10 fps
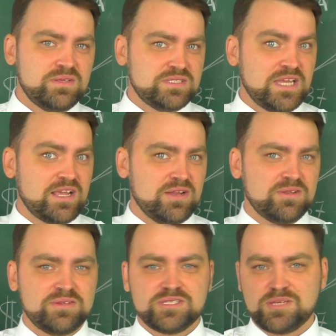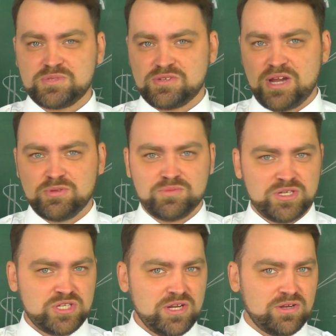Second, subscribe to
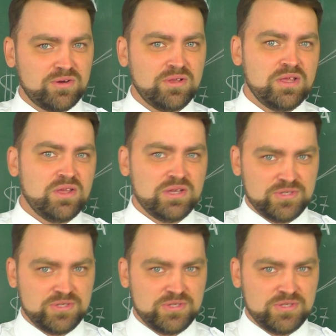my channel.